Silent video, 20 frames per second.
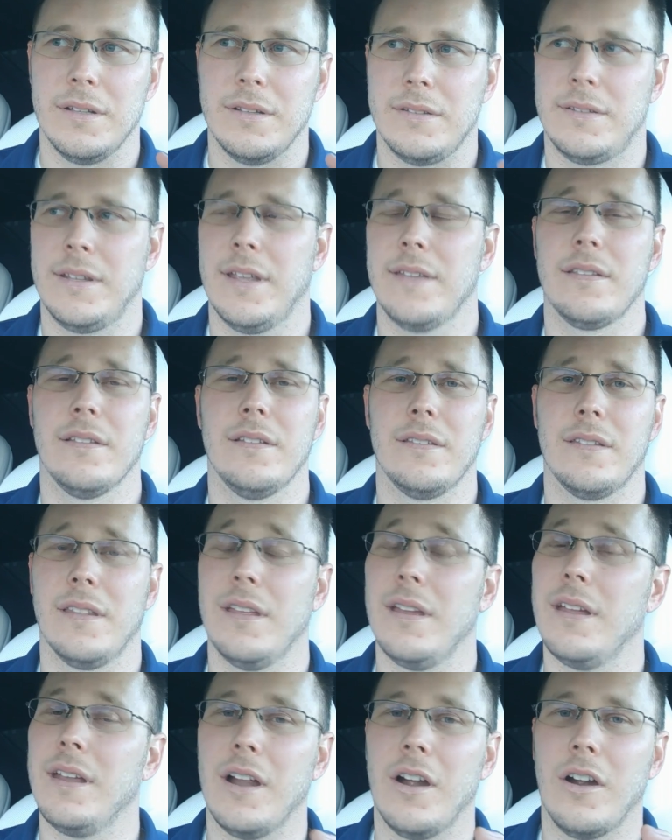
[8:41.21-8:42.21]
Teslas,
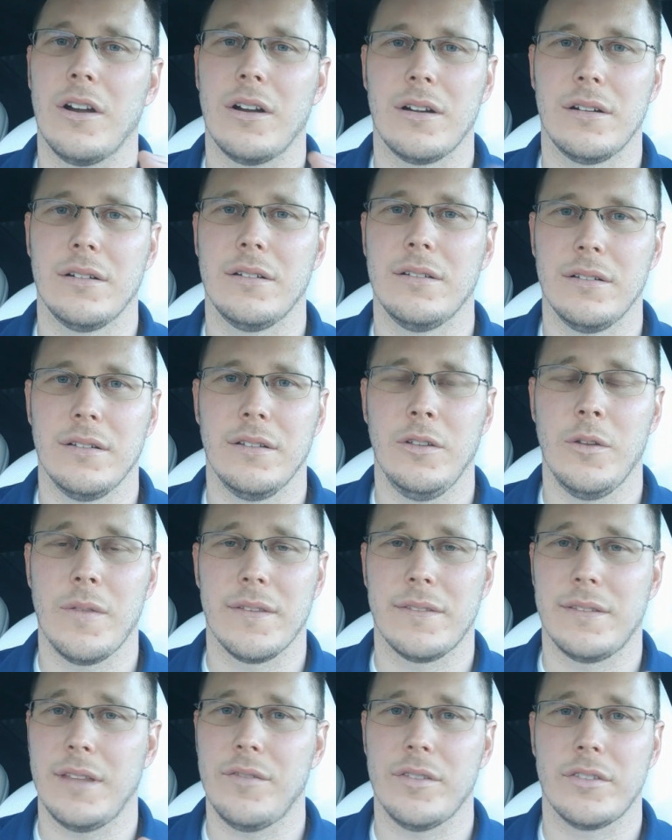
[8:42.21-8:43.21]
they are, the
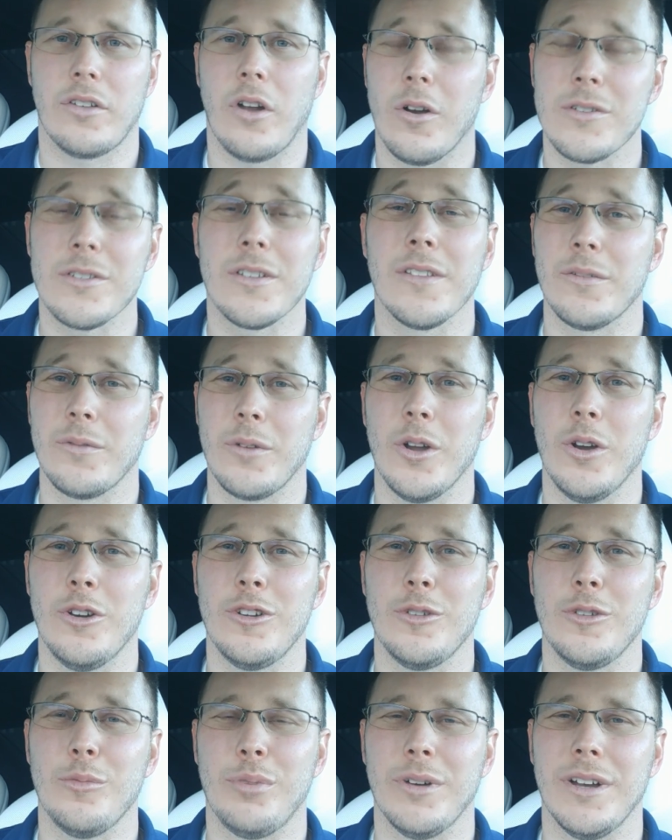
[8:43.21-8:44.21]
safest cars on the
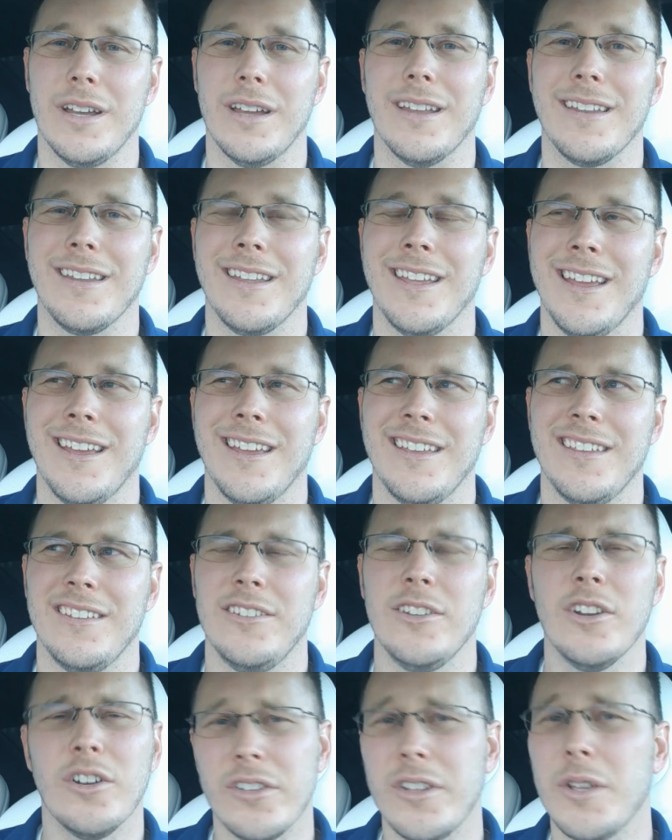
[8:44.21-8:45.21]
road, but
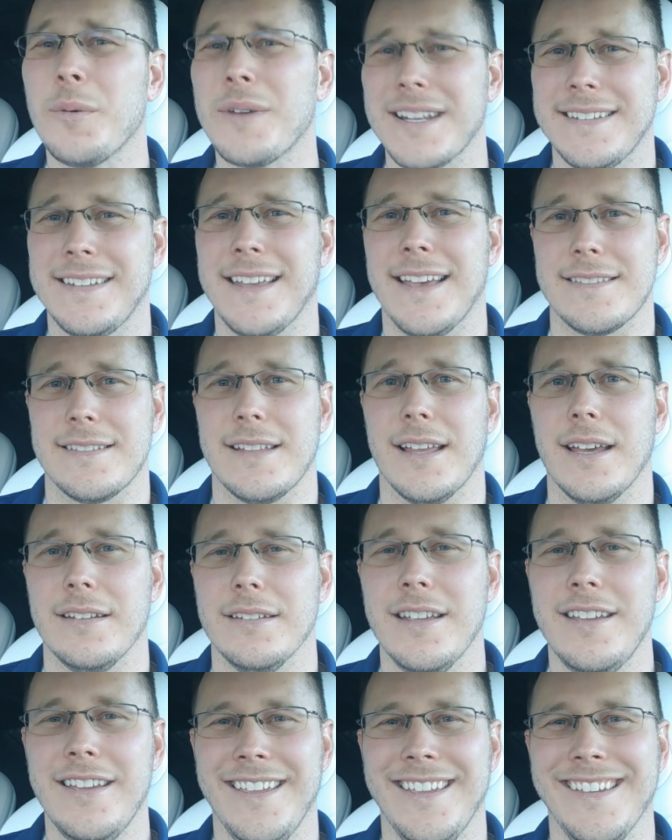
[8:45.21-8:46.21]
you don't really want to test
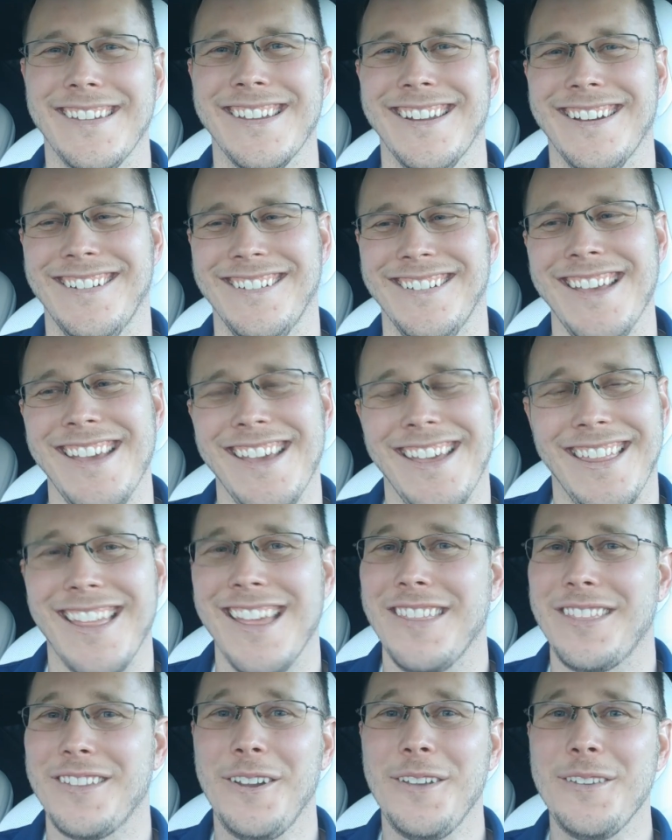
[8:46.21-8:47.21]
that.
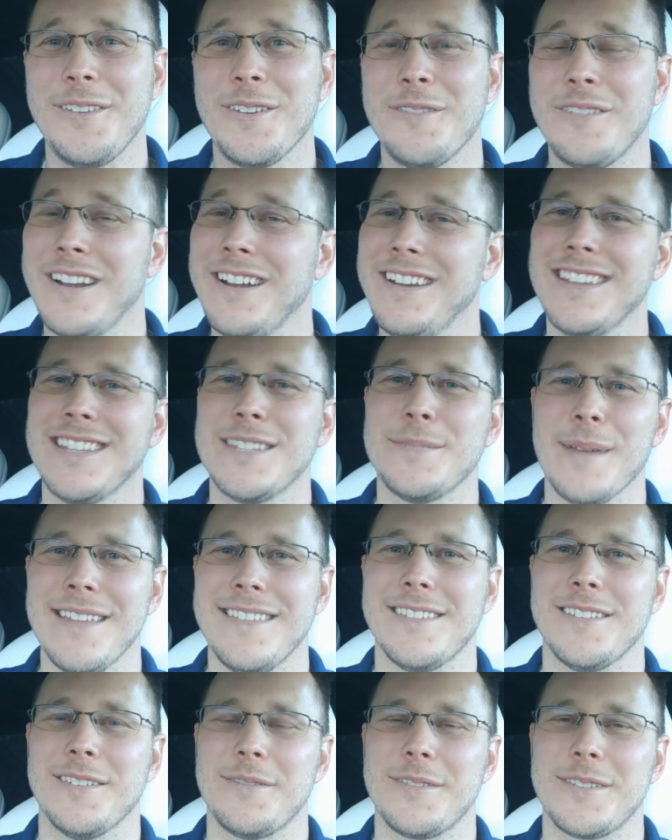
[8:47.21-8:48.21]
They're also very
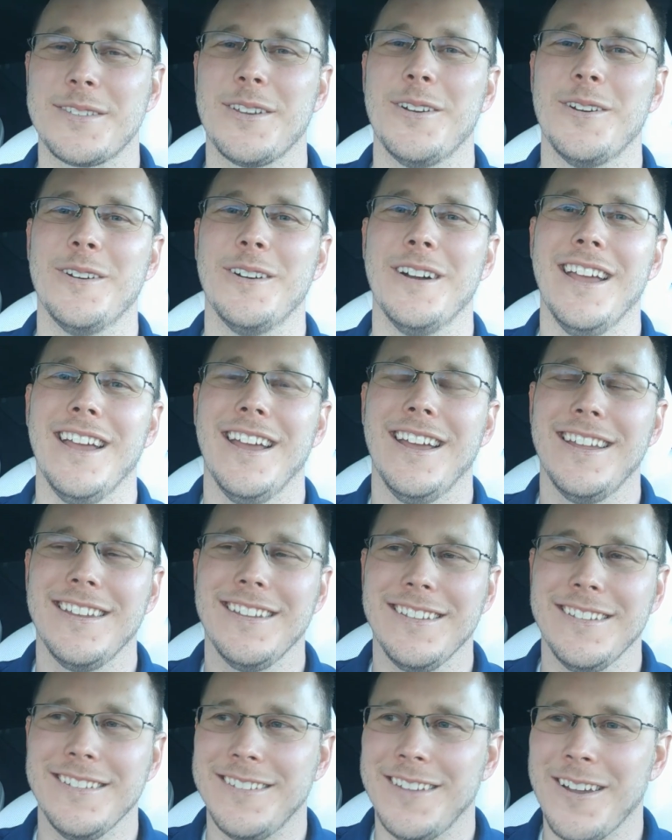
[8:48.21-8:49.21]
expensive, so
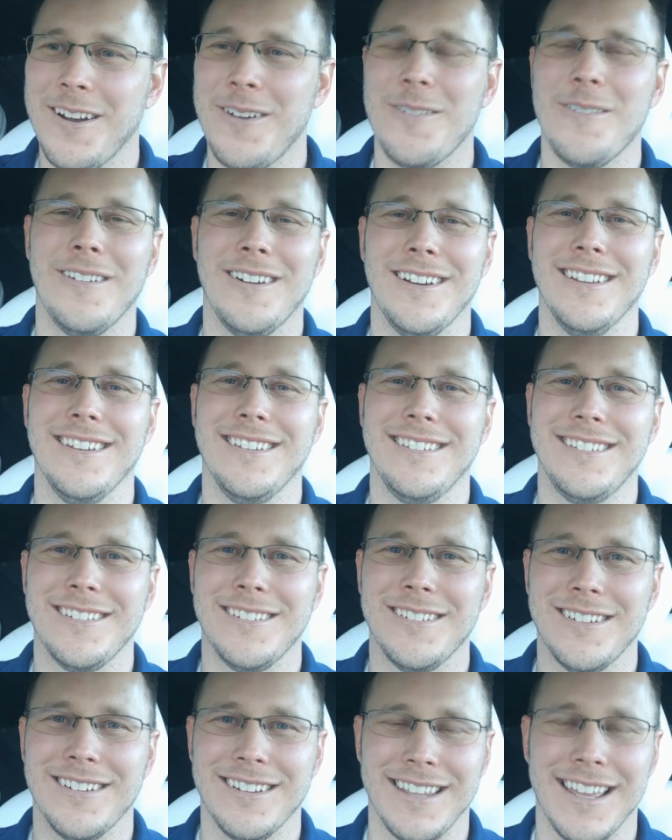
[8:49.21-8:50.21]
you don't want
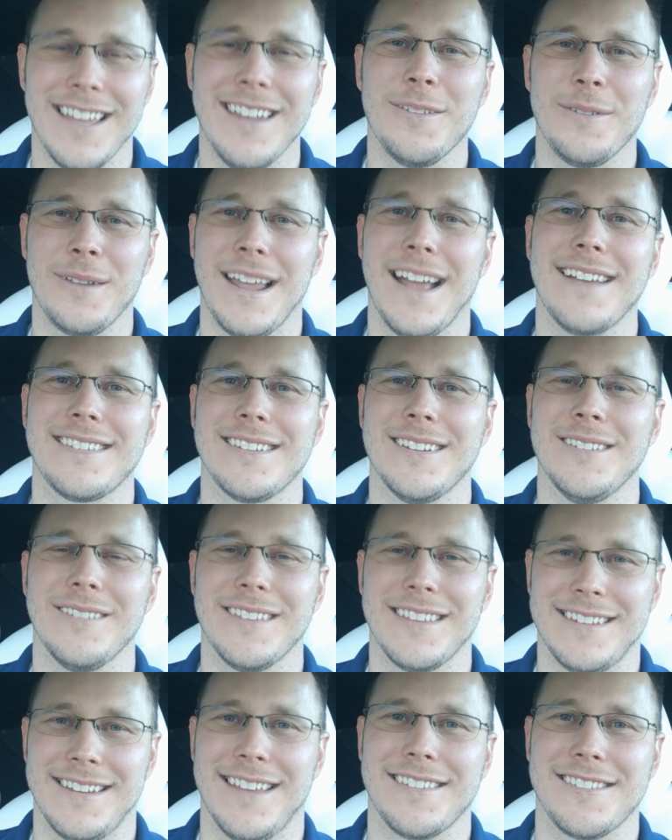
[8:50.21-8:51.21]
to get into an accident
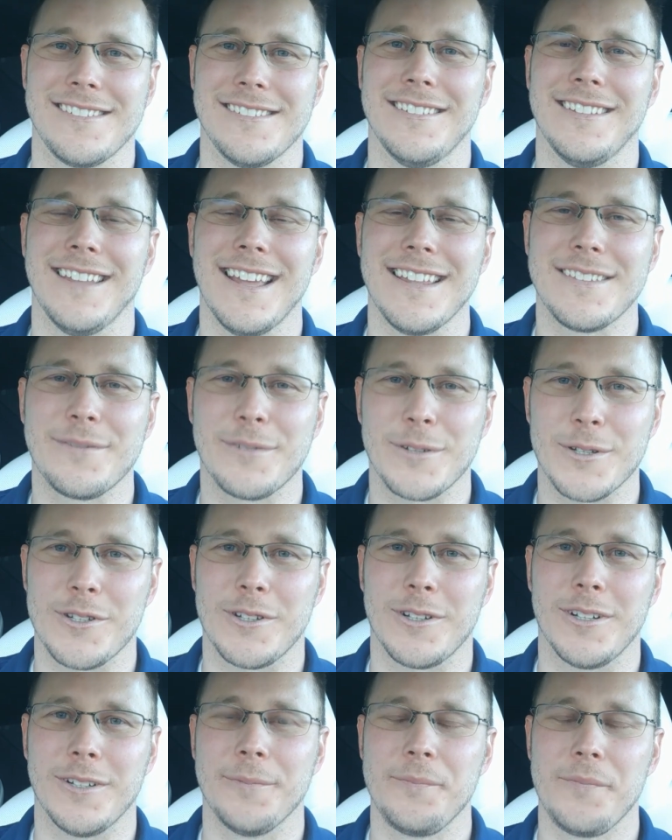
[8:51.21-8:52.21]
with a Tesla, that's for
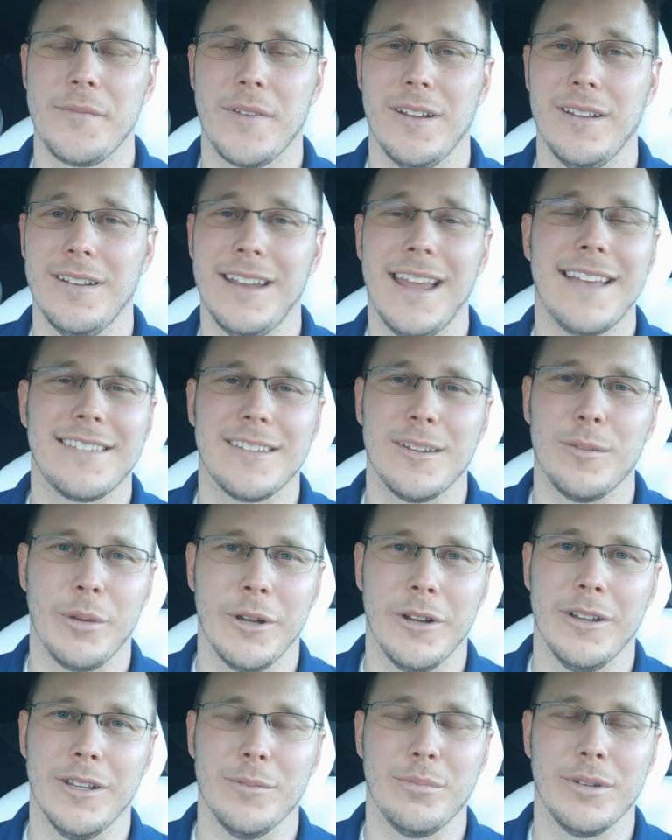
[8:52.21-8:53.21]
sure. An accident,
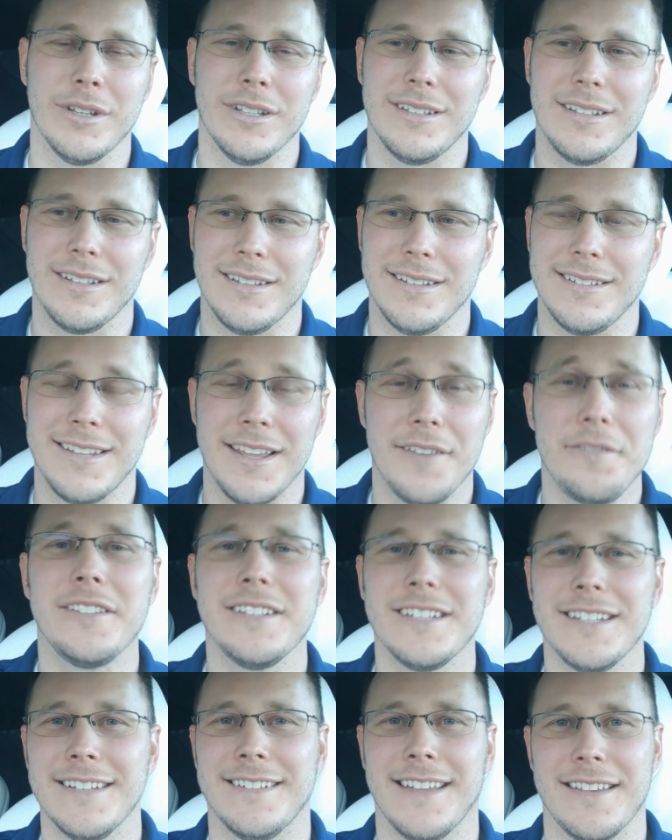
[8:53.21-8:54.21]
period, but
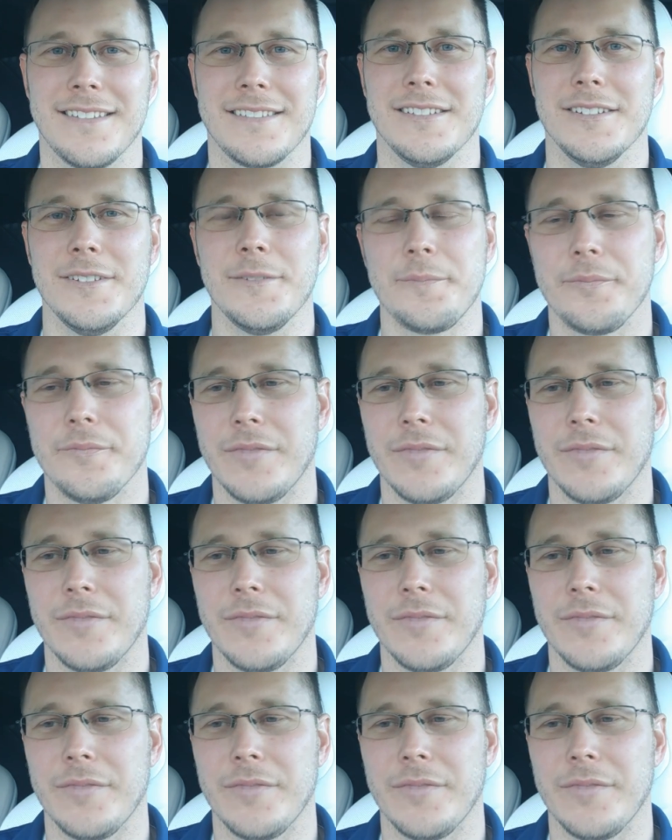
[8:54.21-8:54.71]
definitely in a Tesla.